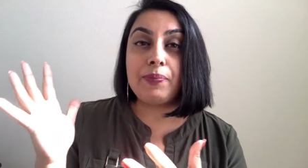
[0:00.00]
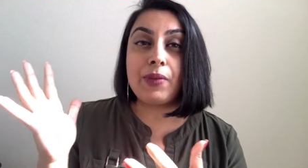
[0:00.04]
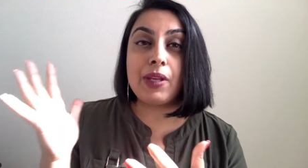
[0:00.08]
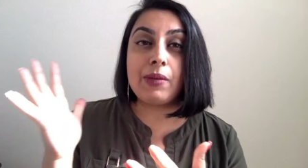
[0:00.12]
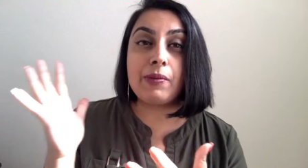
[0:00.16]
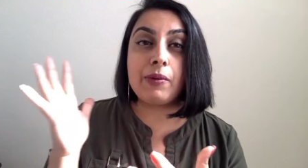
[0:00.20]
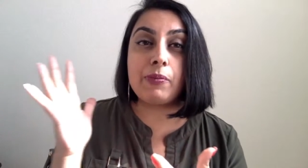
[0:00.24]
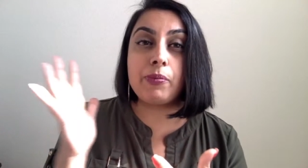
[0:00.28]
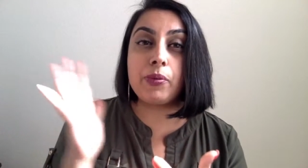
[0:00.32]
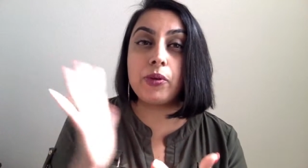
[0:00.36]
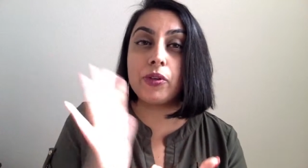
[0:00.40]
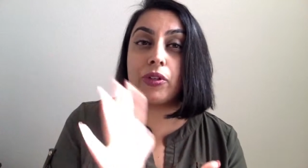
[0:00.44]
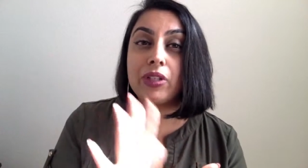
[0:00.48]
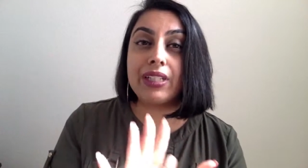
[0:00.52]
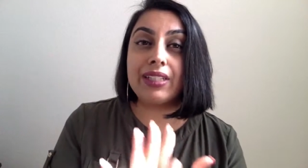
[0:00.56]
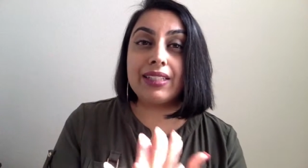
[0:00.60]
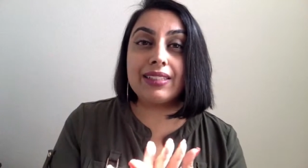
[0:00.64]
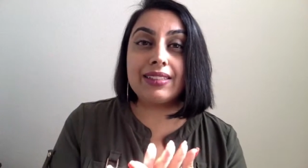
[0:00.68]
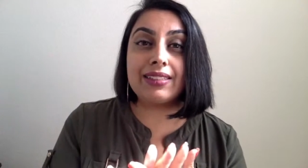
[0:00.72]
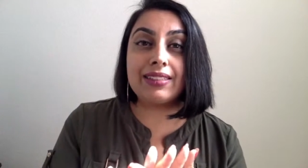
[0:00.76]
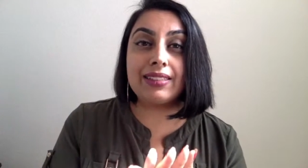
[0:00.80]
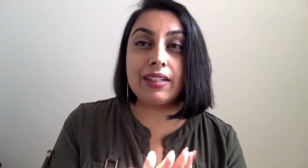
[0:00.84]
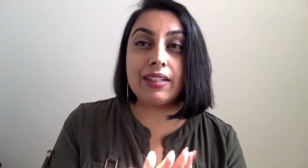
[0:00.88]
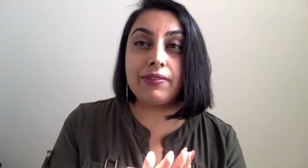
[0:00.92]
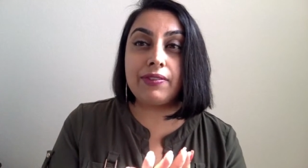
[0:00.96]
maybe putting
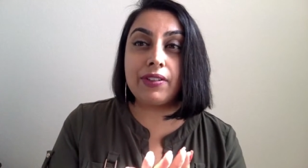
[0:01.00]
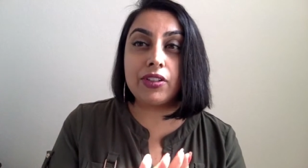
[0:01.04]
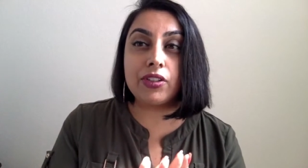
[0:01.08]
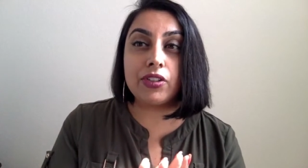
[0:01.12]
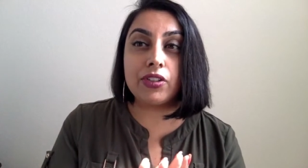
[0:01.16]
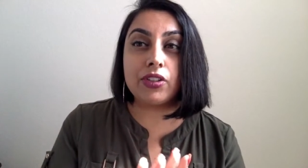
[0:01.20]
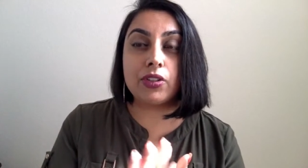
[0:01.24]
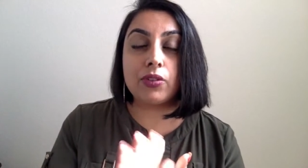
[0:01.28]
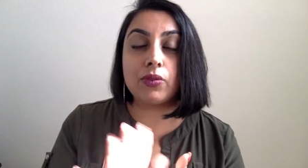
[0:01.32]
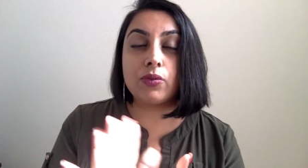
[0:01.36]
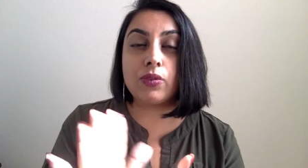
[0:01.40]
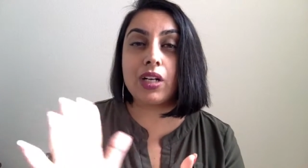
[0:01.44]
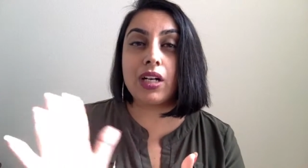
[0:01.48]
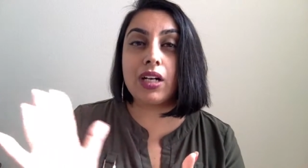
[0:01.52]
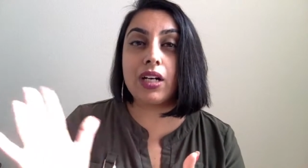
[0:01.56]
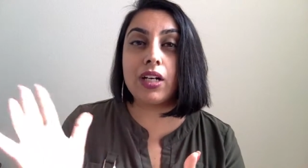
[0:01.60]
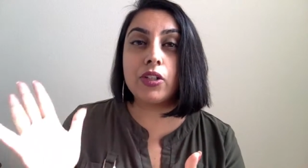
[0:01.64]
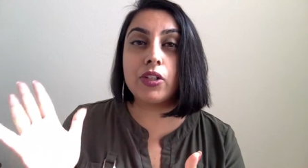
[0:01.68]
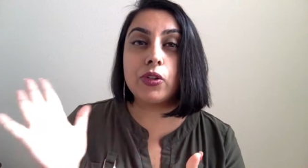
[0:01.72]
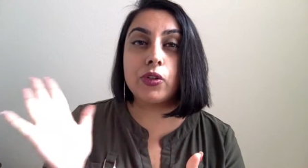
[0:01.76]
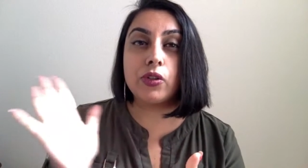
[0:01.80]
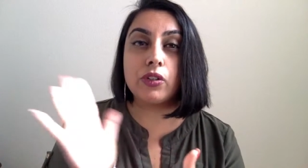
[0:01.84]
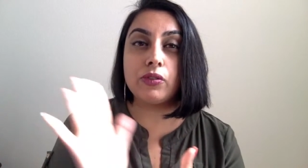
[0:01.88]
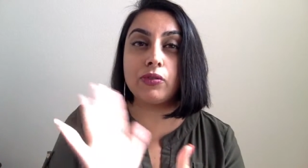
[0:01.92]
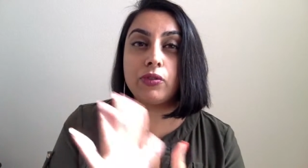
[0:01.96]
this stuff under the
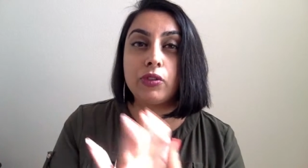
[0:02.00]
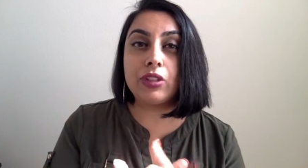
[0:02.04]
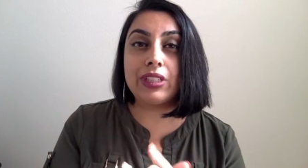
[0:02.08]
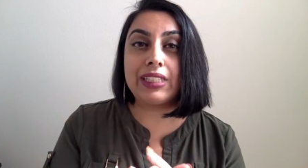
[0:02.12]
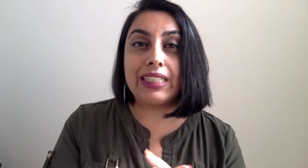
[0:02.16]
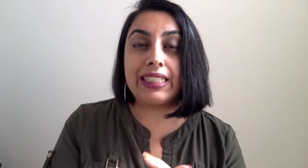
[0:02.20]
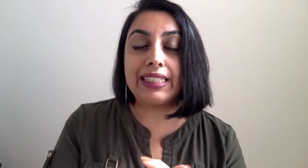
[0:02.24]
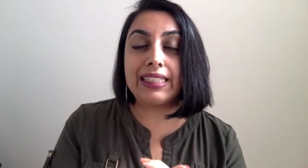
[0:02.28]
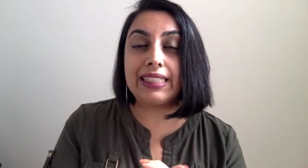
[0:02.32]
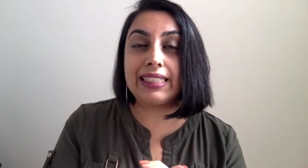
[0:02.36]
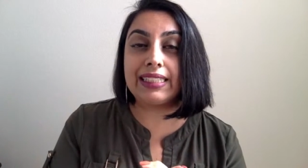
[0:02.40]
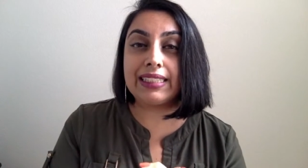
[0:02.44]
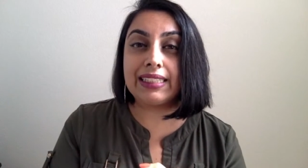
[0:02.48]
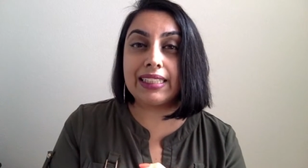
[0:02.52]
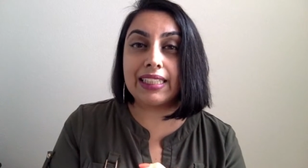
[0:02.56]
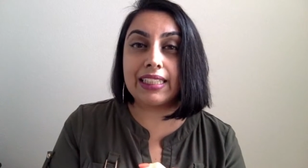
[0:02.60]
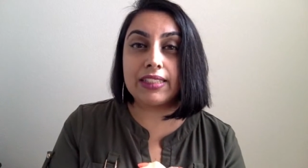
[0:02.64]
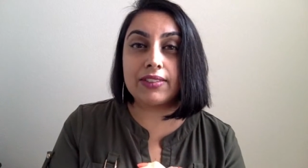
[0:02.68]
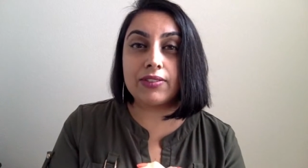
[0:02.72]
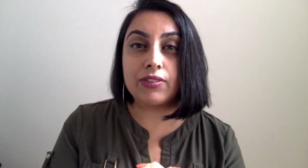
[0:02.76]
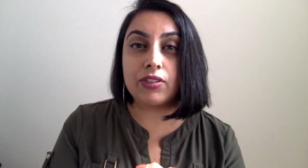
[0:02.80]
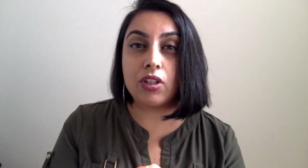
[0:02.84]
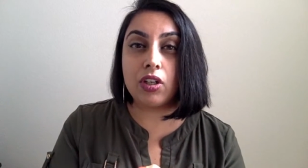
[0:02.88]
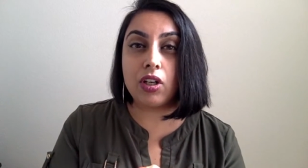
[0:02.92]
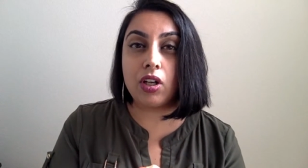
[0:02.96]
rug or avoiding these
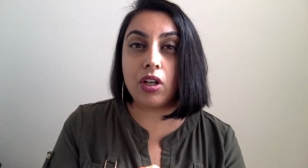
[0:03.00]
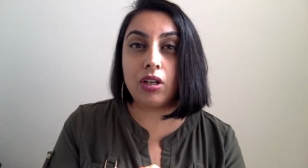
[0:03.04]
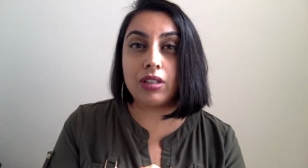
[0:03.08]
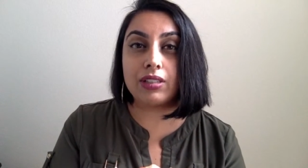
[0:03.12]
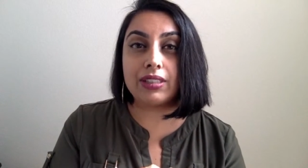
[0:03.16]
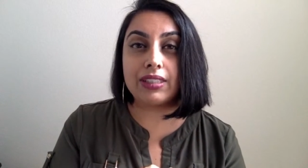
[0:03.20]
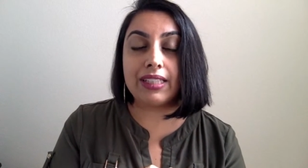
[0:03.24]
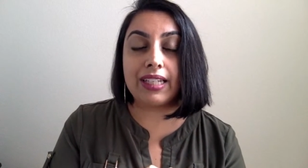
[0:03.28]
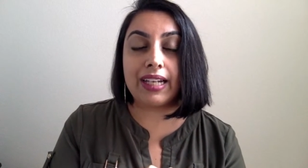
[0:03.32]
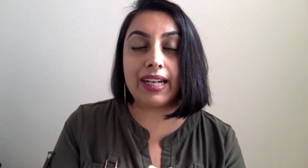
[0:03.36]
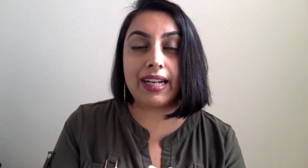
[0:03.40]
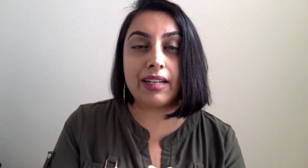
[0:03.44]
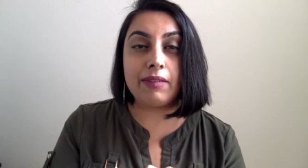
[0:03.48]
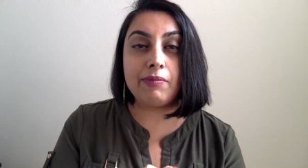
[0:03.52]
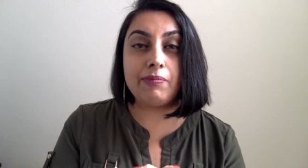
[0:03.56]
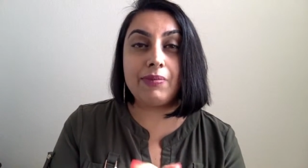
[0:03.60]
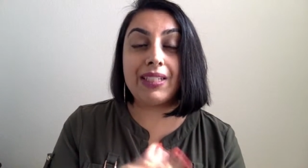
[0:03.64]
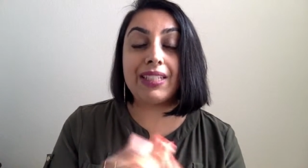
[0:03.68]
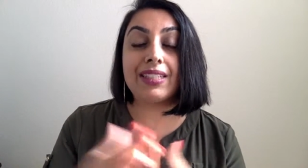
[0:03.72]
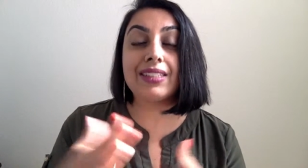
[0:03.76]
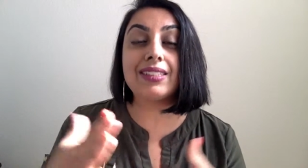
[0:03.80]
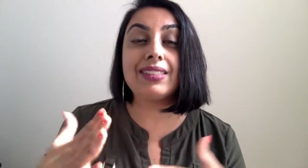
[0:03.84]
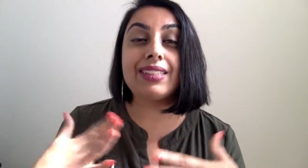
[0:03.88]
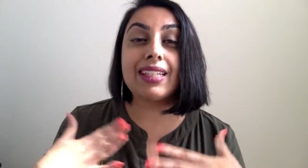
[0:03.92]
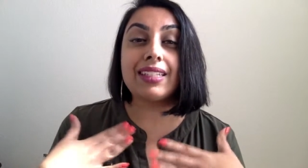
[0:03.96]
things for a long time,
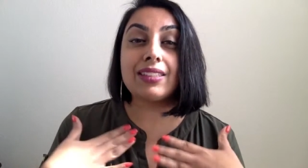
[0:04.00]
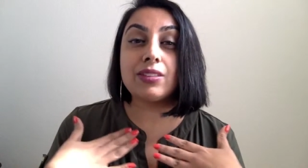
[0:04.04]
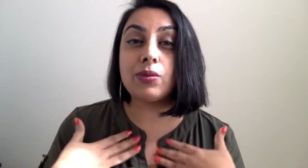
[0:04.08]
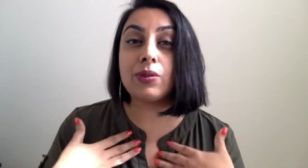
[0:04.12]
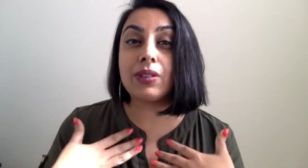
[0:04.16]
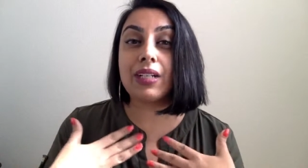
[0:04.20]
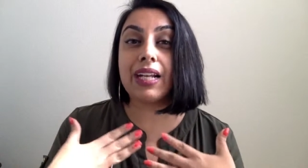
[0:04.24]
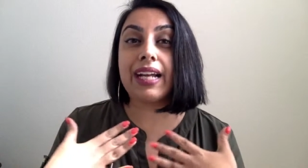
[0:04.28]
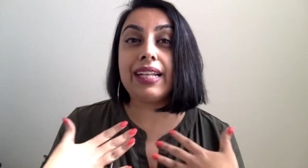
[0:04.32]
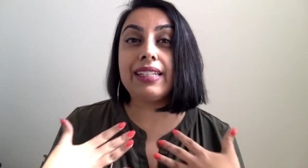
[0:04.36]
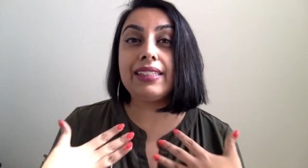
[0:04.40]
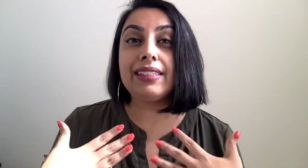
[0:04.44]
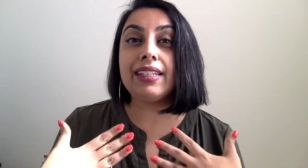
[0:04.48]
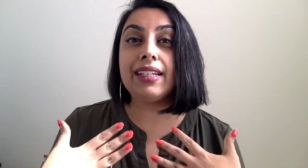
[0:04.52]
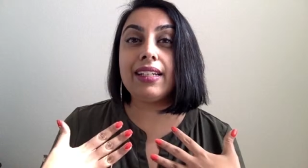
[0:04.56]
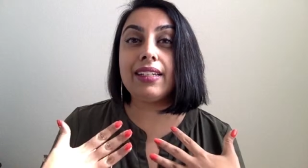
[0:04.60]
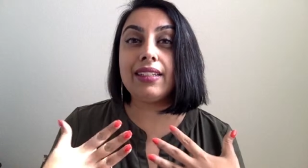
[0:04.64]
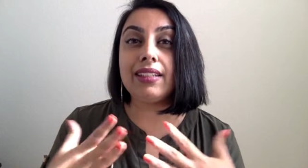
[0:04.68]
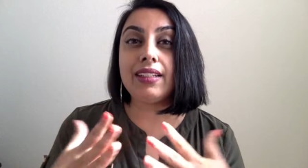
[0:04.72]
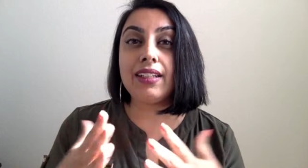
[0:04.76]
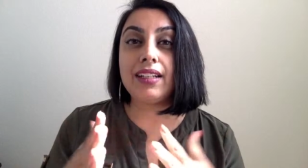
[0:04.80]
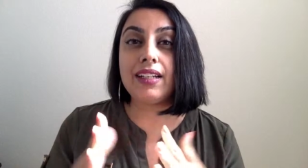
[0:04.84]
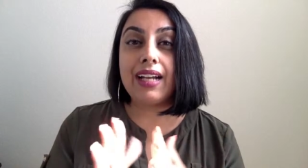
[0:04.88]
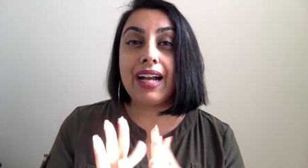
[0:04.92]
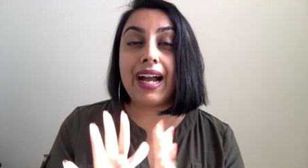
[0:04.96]
because that's what I
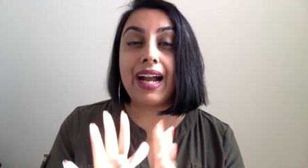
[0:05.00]
did.